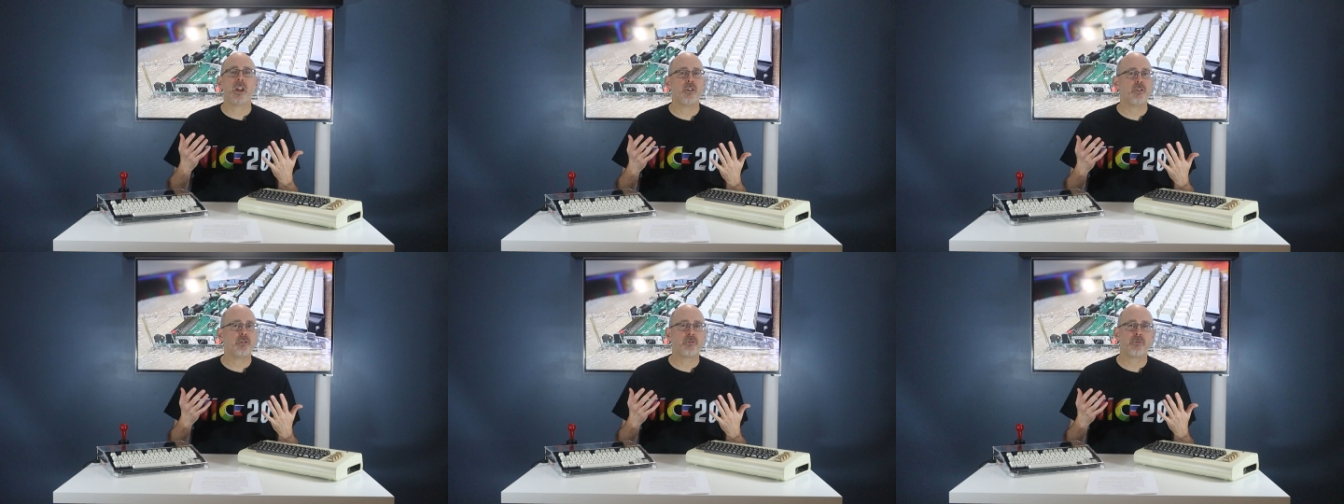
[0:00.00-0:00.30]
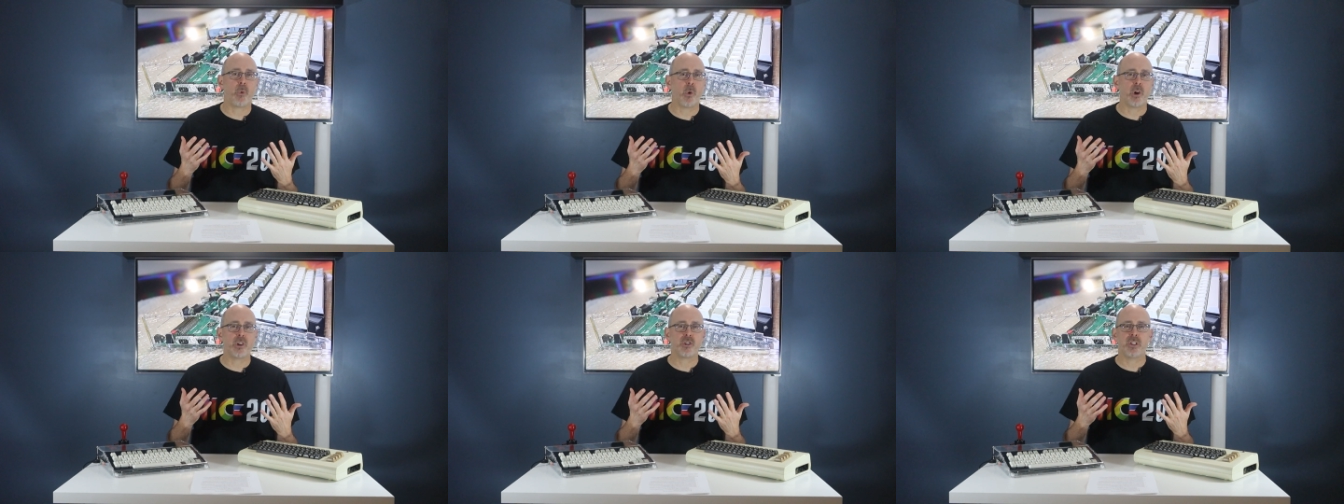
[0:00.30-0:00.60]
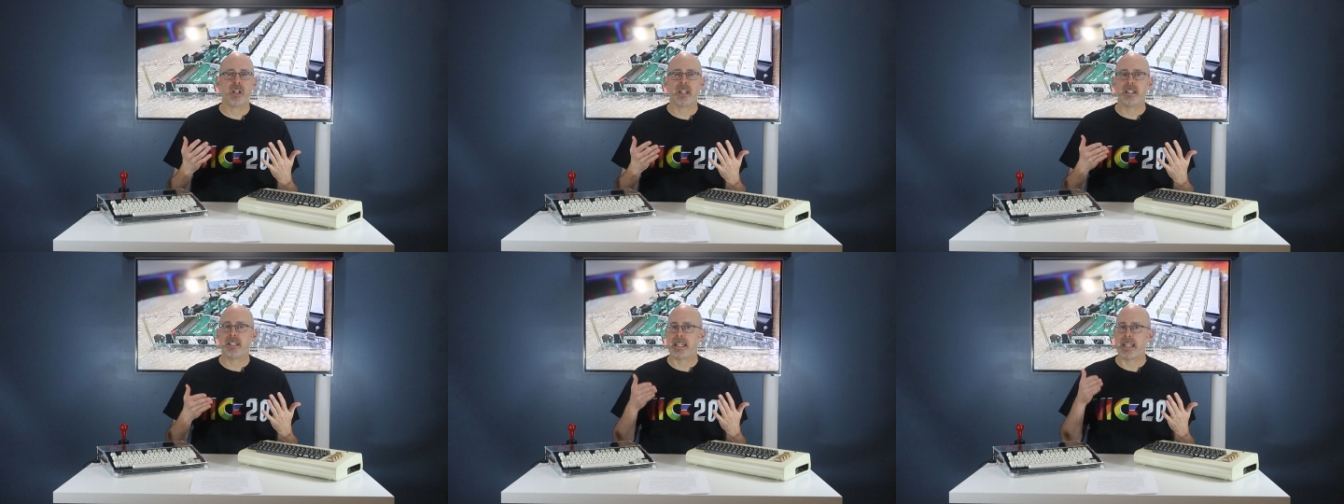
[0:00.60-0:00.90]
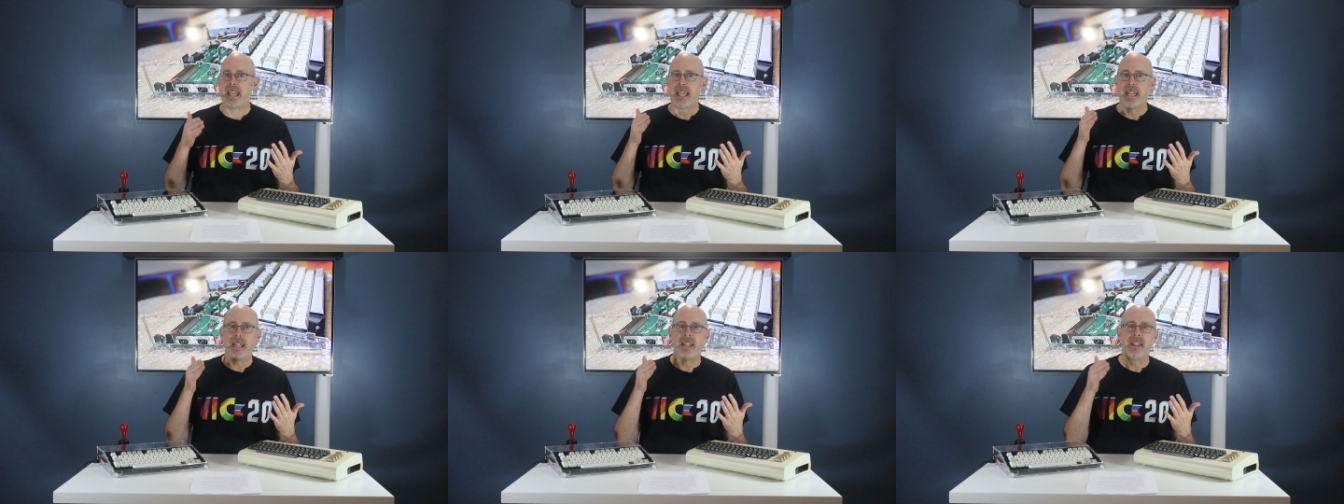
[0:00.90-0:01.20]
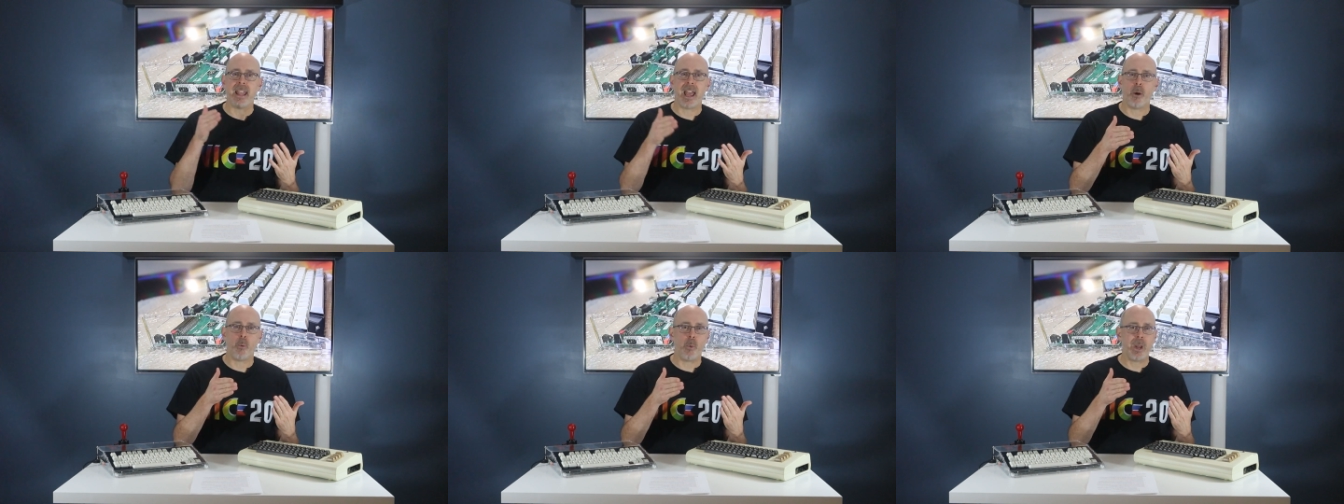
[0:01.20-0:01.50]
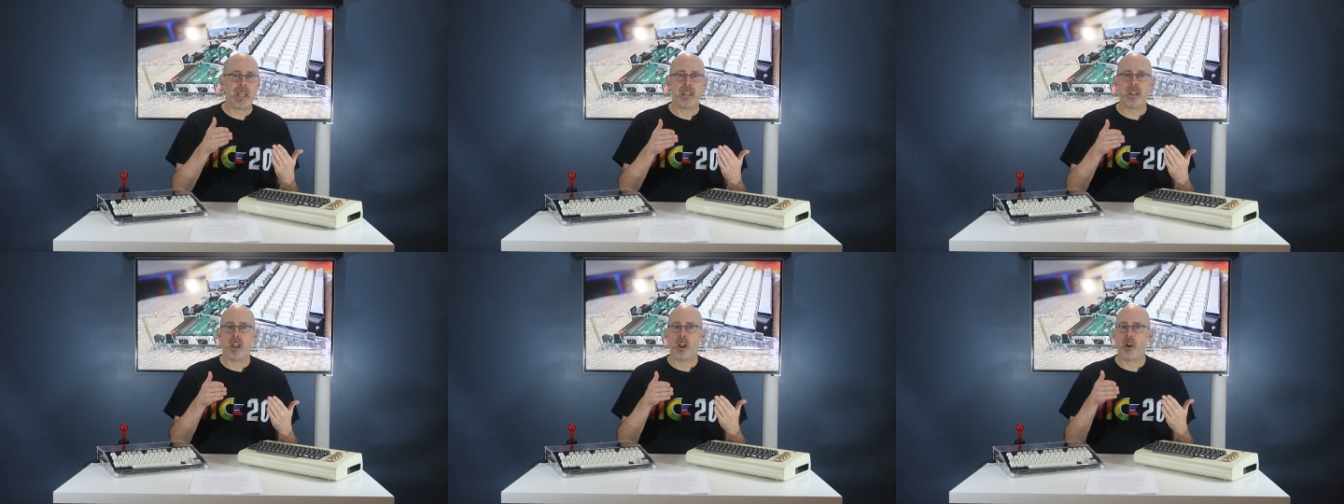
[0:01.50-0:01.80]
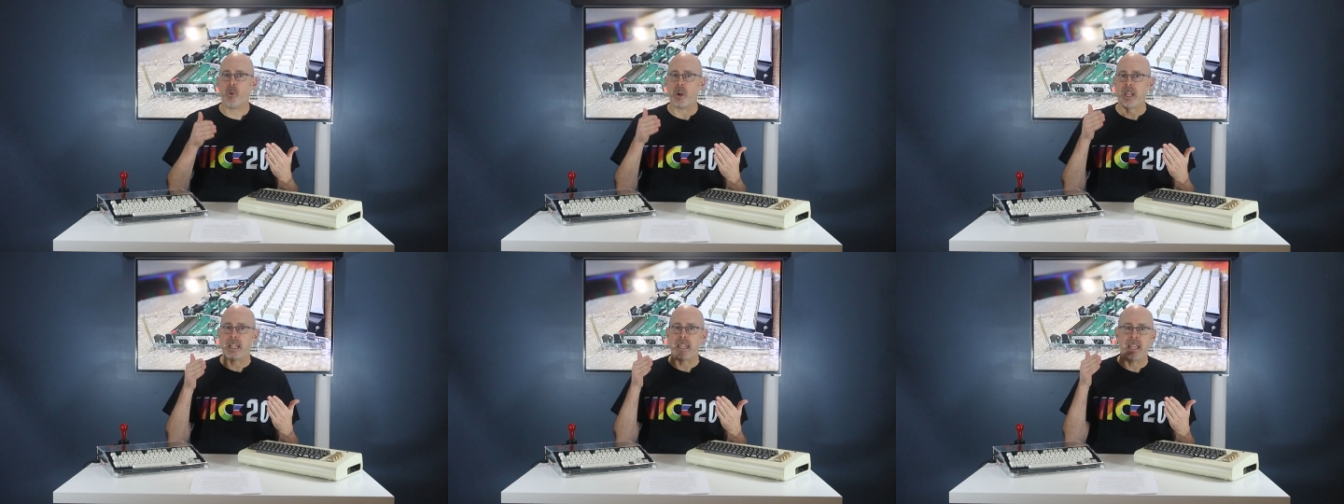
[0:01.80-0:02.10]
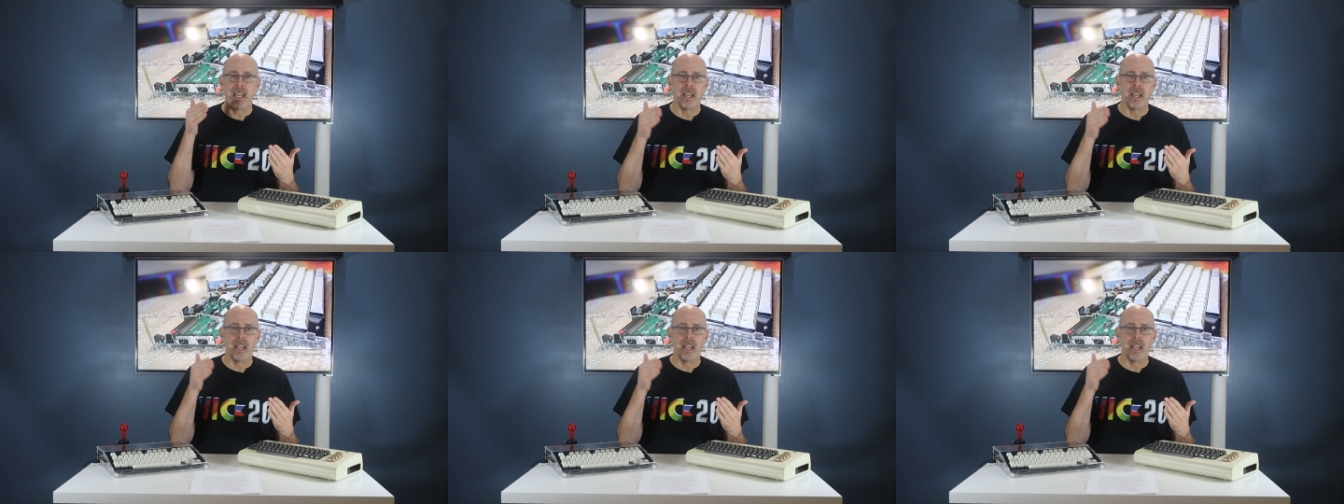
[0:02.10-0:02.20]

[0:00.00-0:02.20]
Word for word: the one who's fortunate to get in that window